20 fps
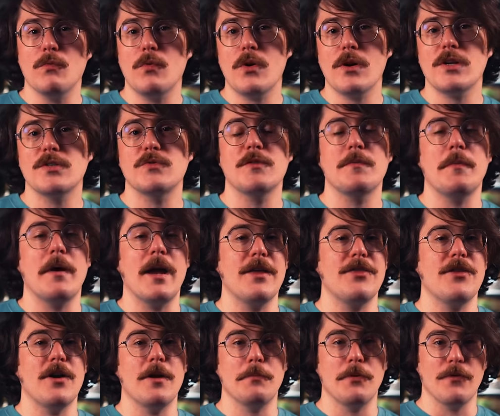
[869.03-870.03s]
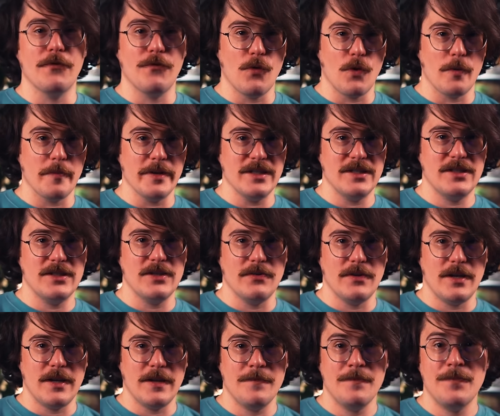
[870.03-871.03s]
works with Python performance
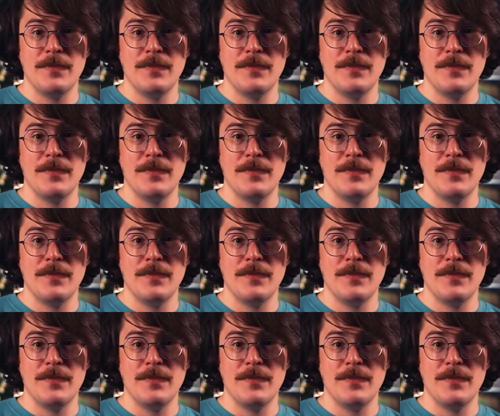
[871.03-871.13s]
tuning.